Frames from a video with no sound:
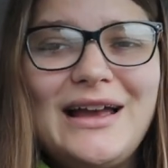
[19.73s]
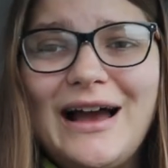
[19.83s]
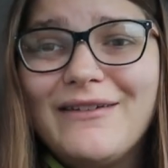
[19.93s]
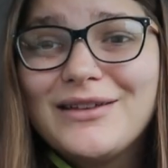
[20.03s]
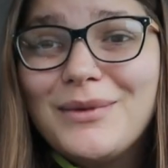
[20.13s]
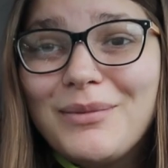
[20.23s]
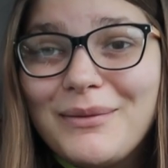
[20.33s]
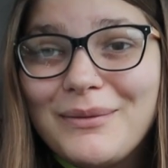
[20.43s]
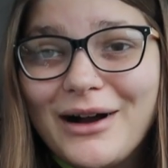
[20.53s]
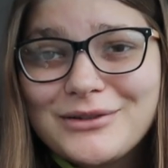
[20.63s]
I have them up on
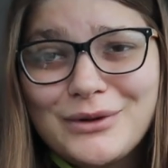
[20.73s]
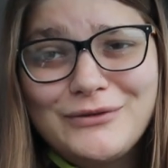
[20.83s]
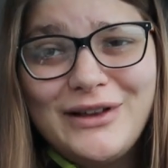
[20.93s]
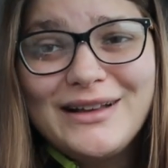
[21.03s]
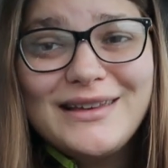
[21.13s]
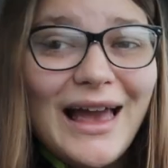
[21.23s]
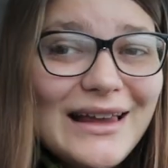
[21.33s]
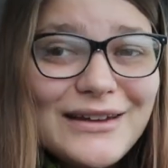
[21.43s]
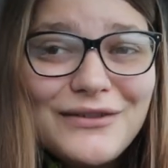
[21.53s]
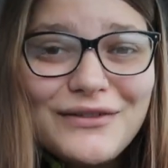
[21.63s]
my Poshmark for like
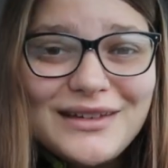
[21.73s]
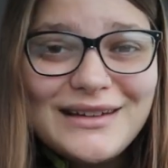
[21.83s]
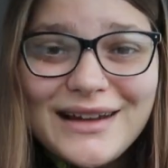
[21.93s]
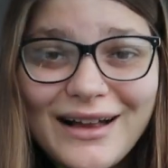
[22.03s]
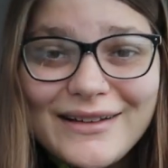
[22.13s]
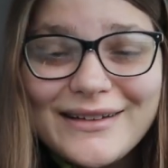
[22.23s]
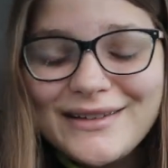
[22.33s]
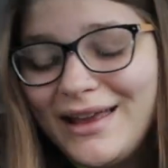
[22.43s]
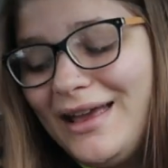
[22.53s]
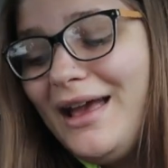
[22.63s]
10 to $15.